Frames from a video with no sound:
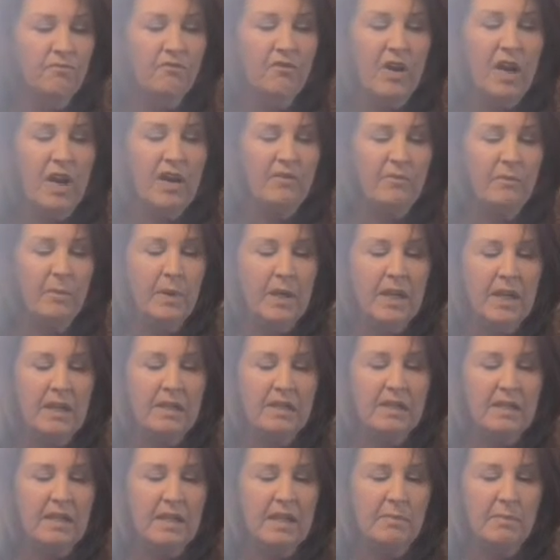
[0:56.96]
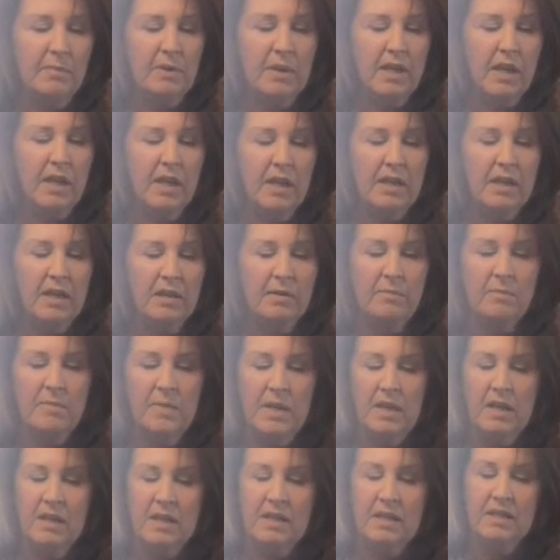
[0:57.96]
five minutes, keep an eye on them.
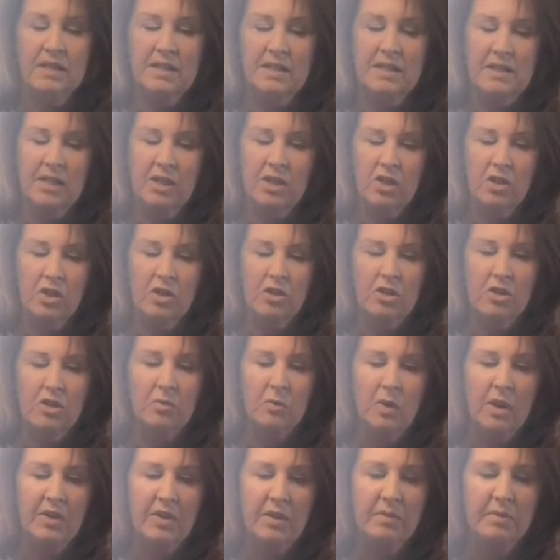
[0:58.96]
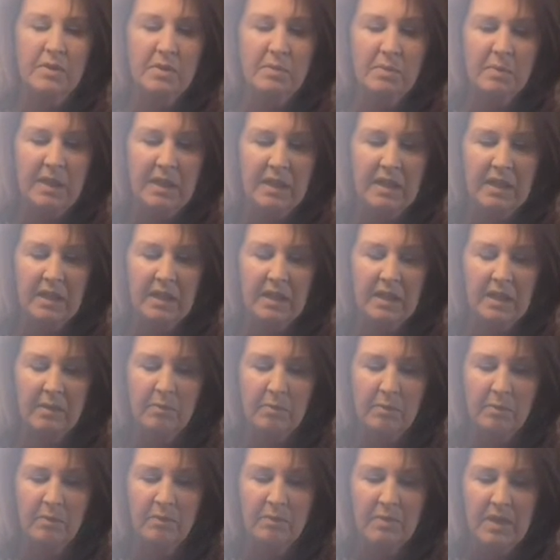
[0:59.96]
This is the colour you want them to be,
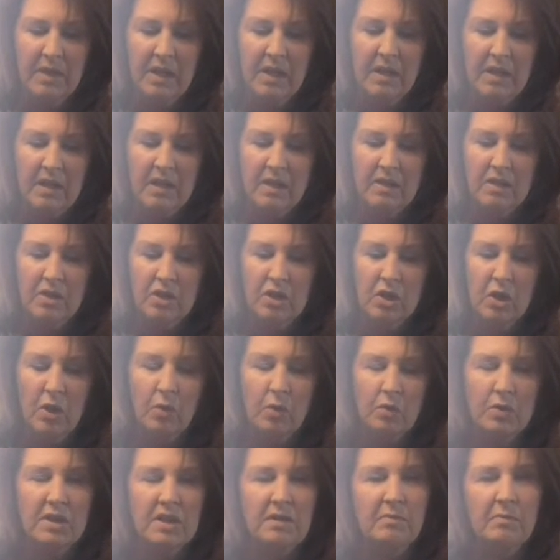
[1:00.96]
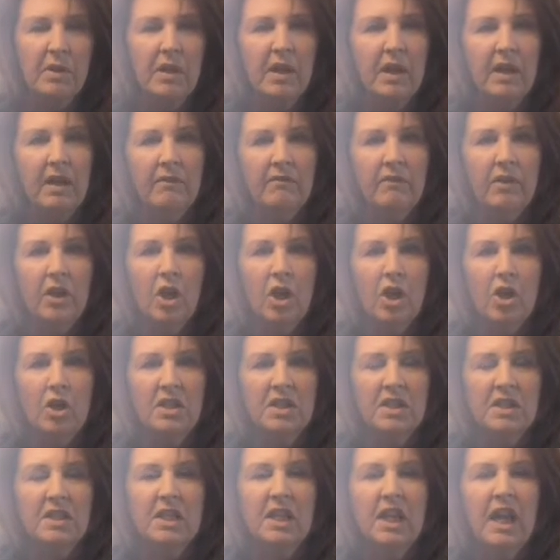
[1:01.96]
kind of toasty, but I have
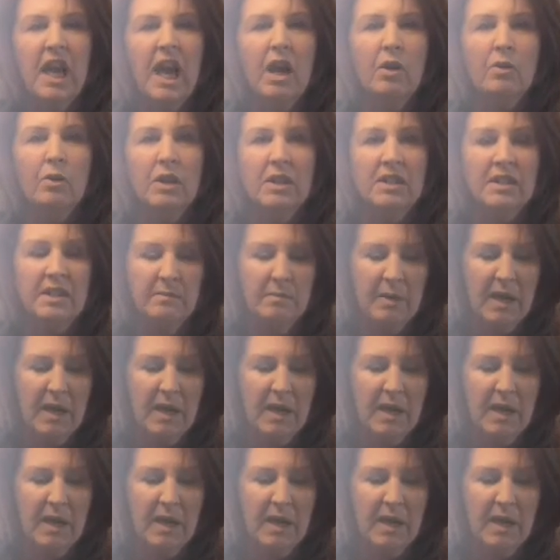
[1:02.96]
lost countless